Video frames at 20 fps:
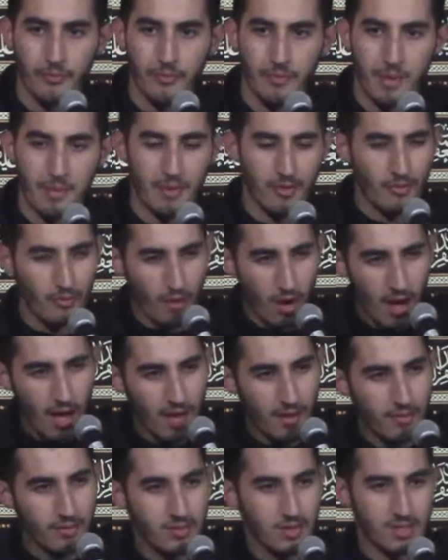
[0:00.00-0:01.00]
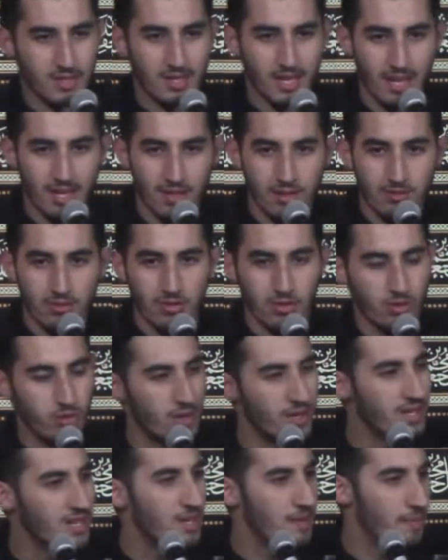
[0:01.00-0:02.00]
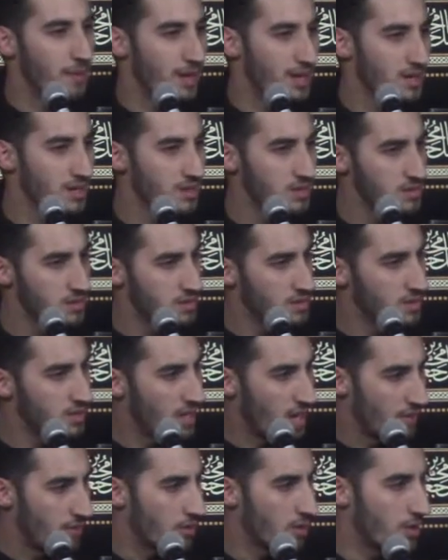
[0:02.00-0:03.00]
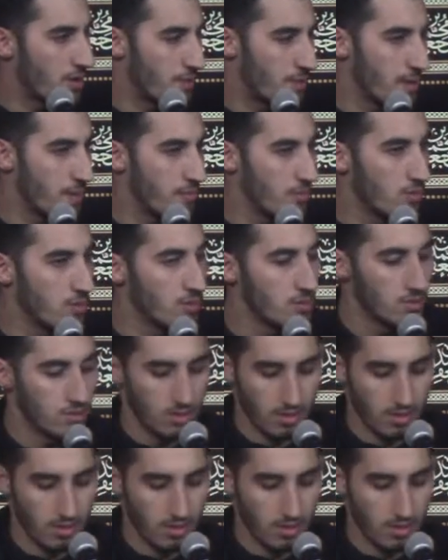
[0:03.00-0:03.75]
maybe 5 to 10 to 20 companions. Didn't have a lot of people.